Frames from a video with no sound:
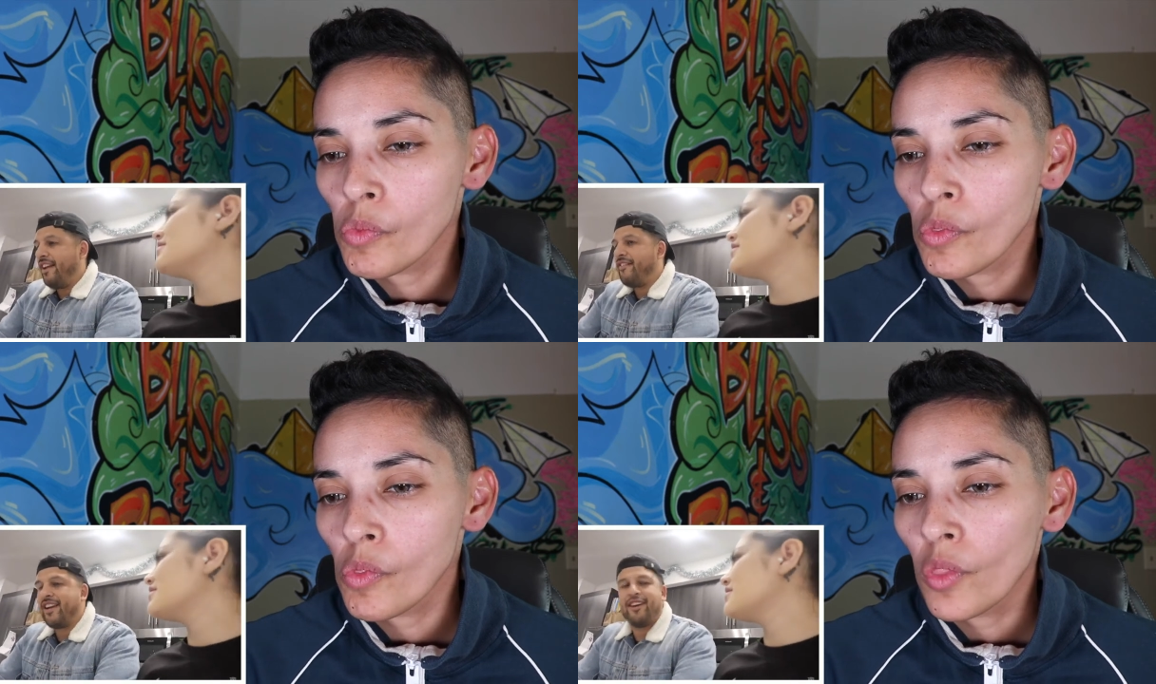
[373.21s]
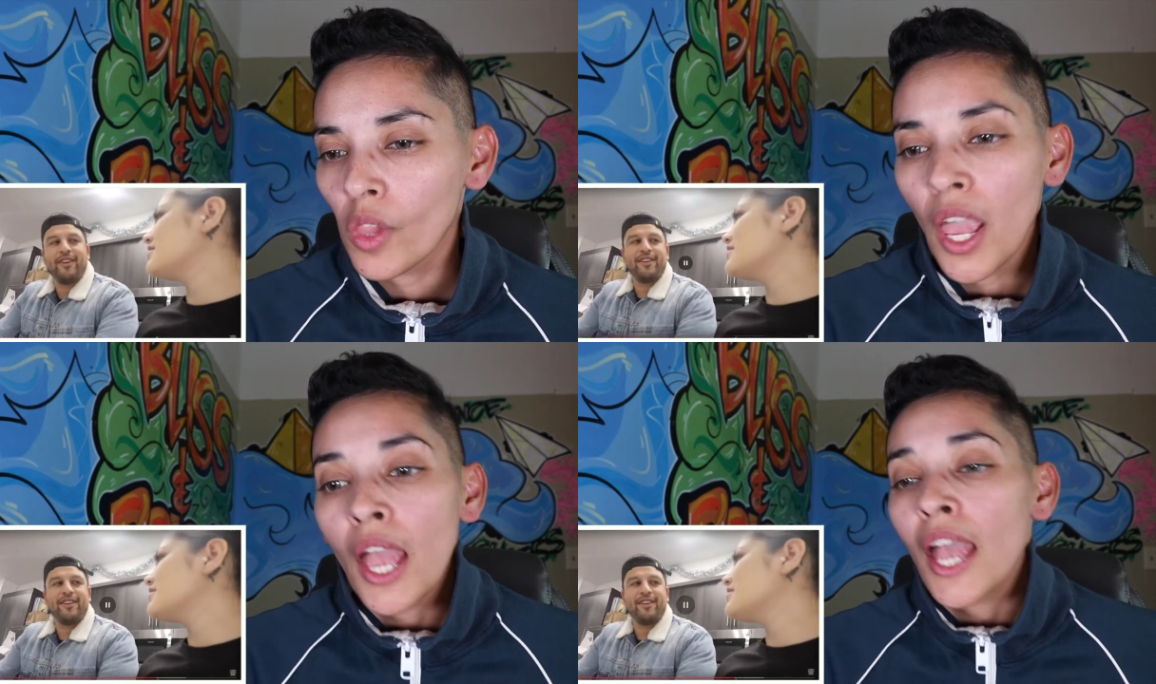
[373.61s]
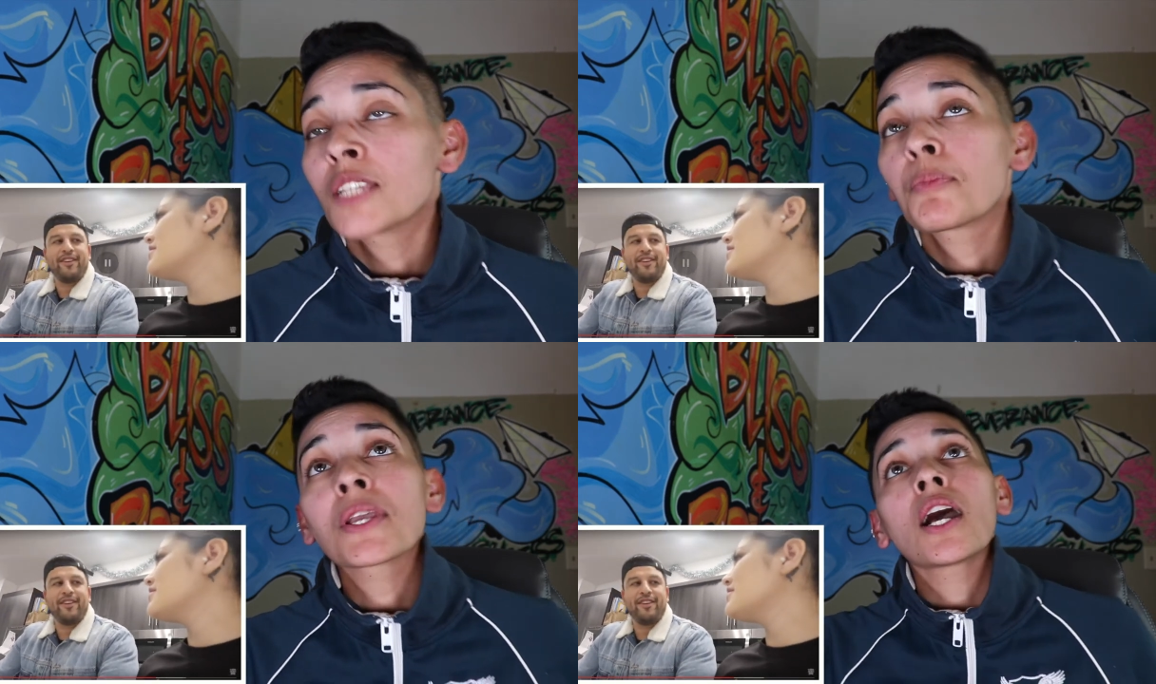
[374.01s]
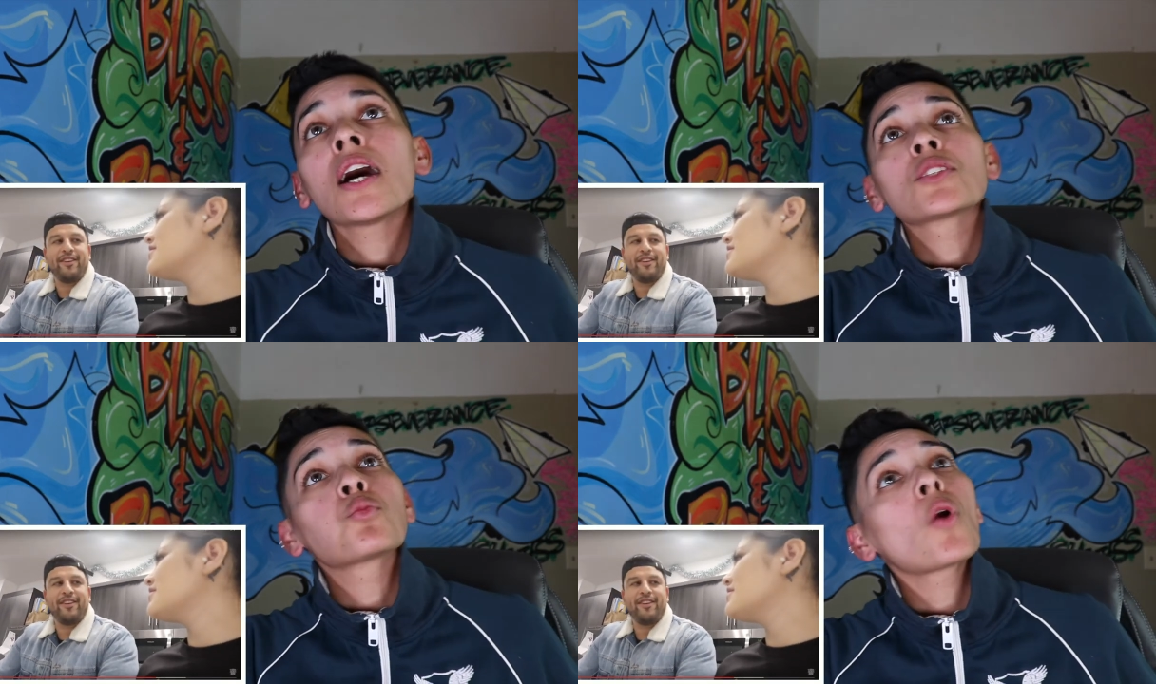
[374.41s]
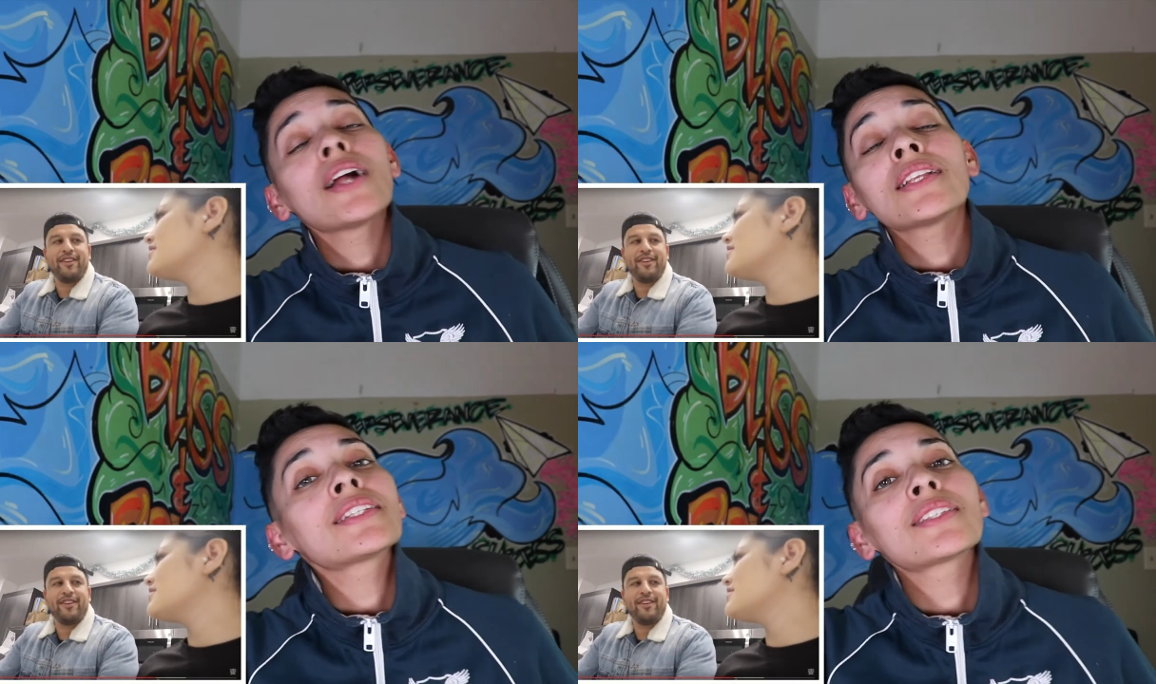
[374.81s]
Speaker 1: even hear you... It's because
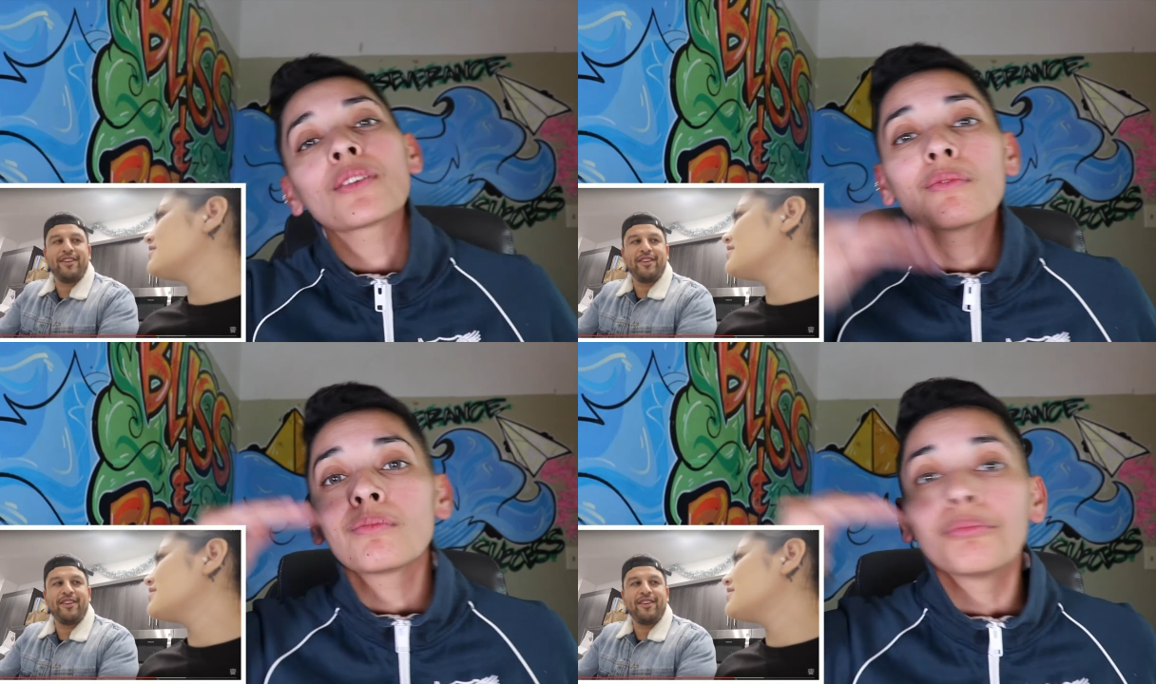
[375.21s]
once,